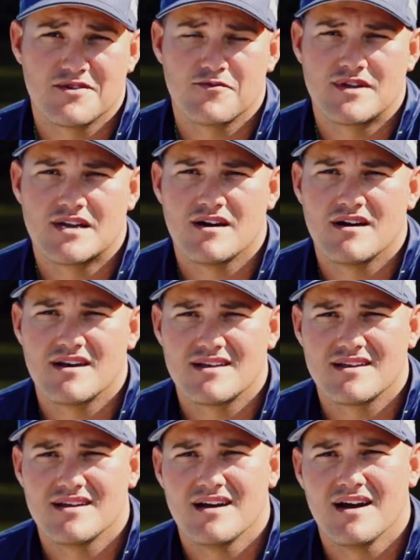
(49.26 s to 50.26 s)
that we caught,
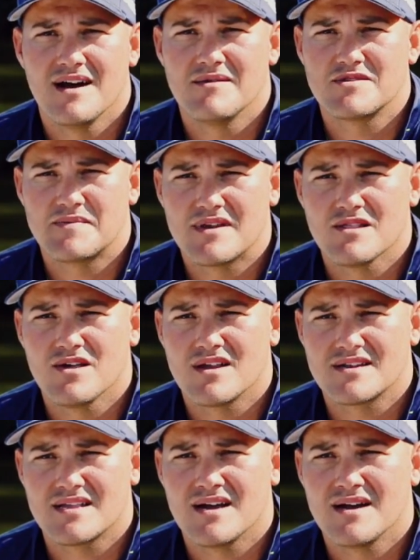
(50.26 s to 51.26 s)
uh, spent a
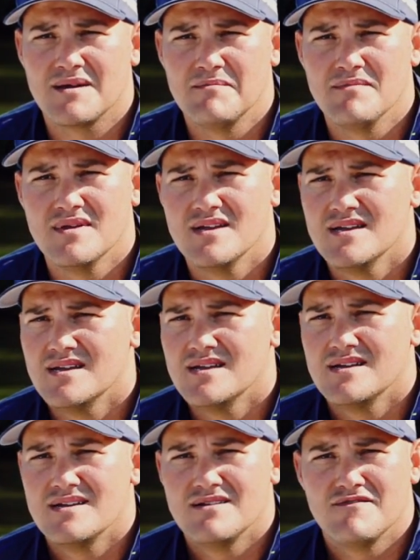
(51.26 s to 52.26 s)
lot of time
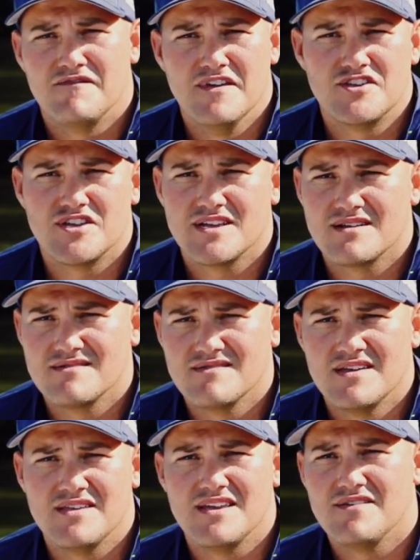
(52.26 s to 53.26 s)
fishing
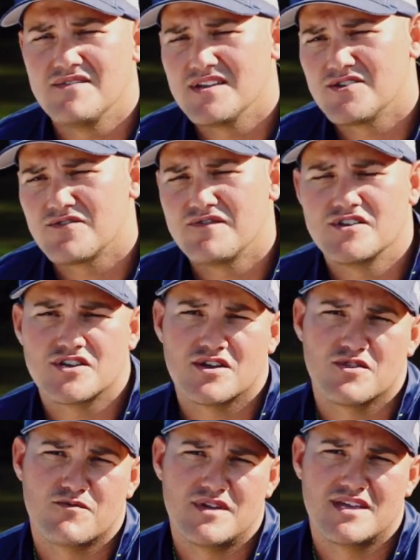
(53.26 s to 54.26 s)
in the evenings or fishing
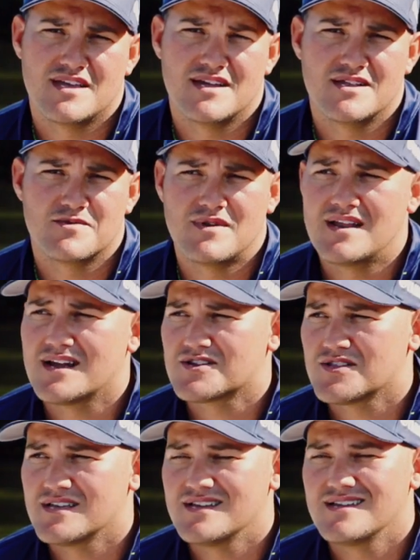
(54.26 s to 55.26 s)
on the weekends. We'd
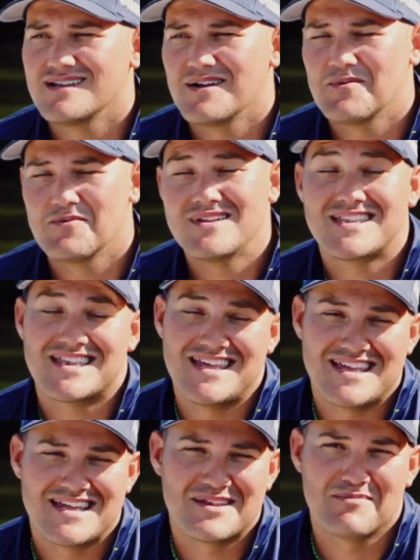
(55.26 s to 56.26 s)
actually, uh, we'd
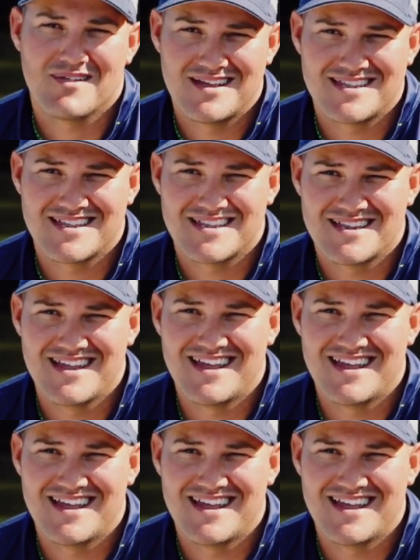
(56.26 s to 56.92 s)
sneak into places